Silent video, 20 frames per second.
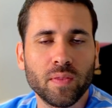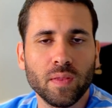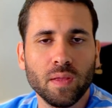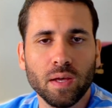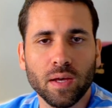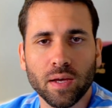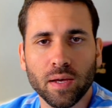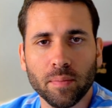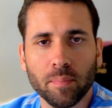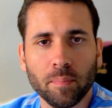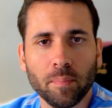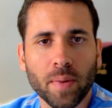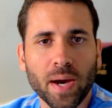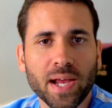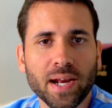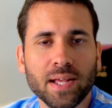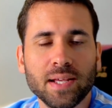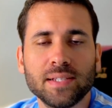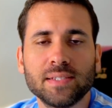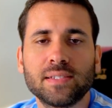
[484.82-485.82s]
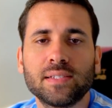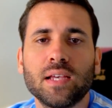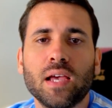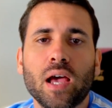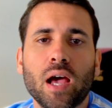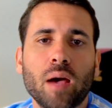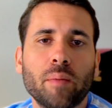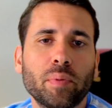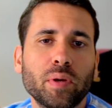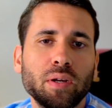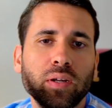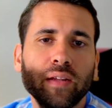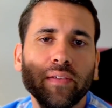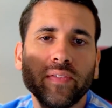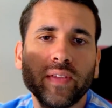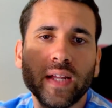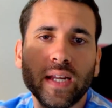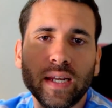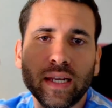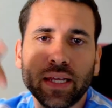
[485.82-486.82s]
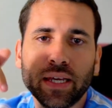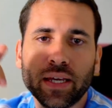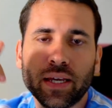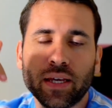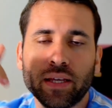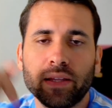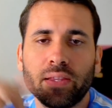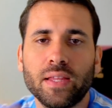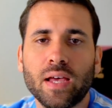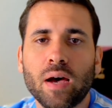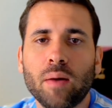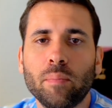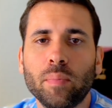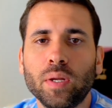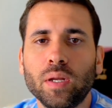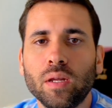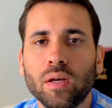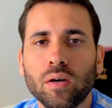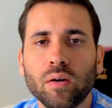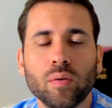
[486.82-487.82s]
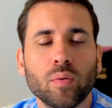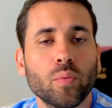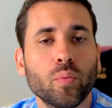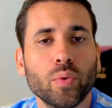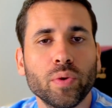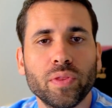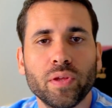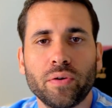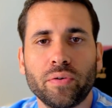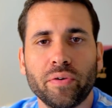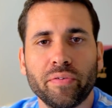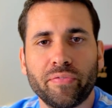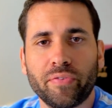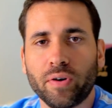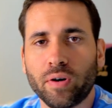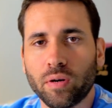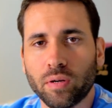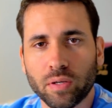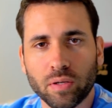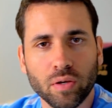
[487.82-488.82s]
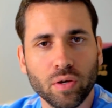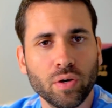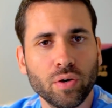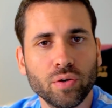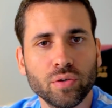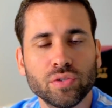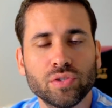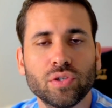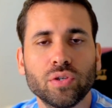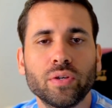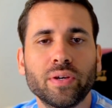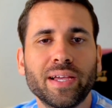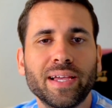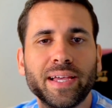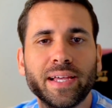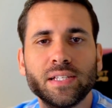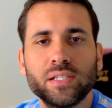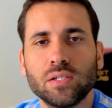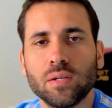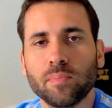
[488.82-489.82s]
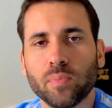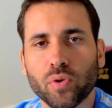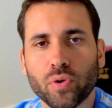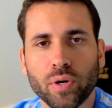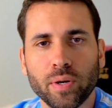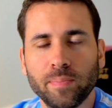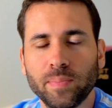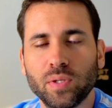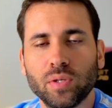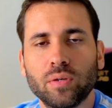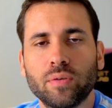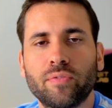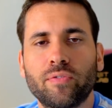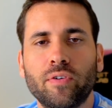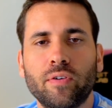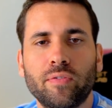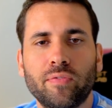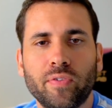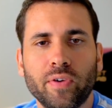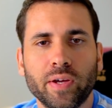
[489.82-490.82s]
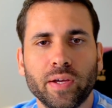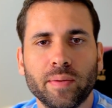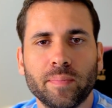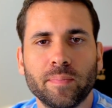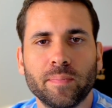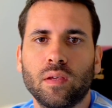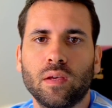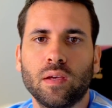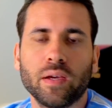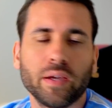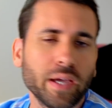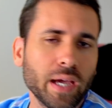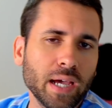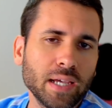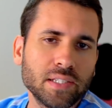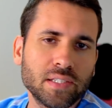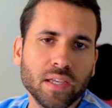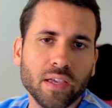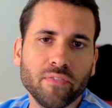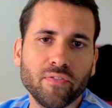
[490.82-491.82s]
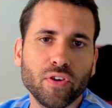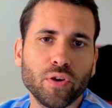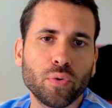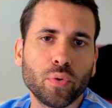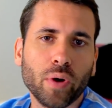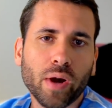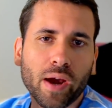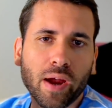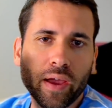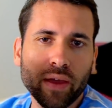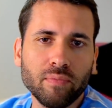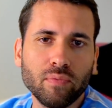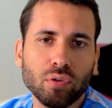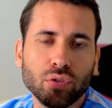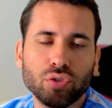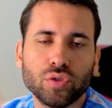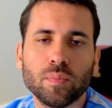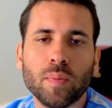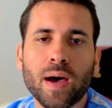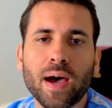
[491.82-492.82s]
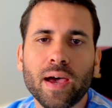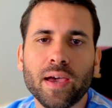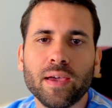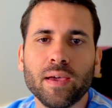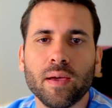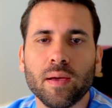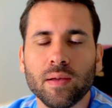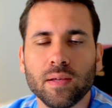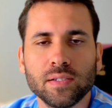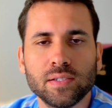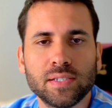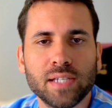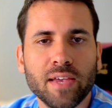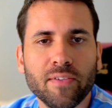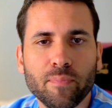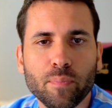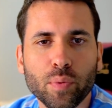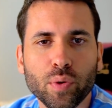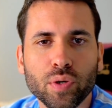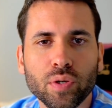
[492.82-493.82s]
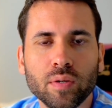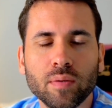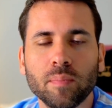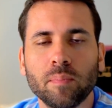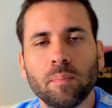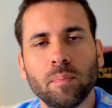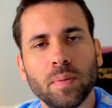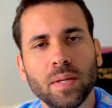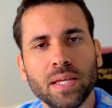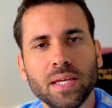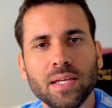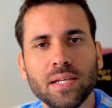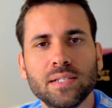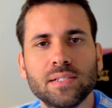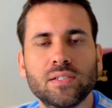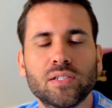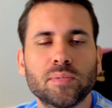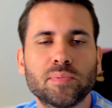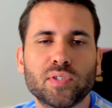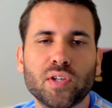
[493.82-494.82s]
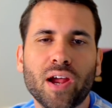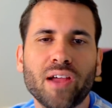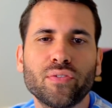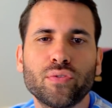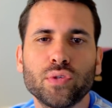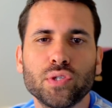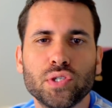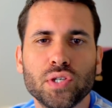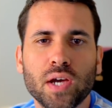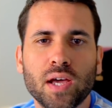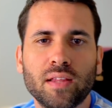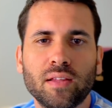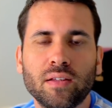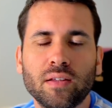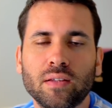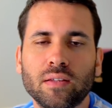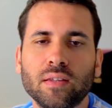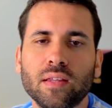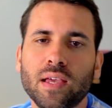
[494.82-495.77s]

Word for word: uh, Binance, I'm going to leave the link down below with the referral code so you can get some crypto for free. Guys, if you were able to buy SafeMoon, please subscribe to the channel.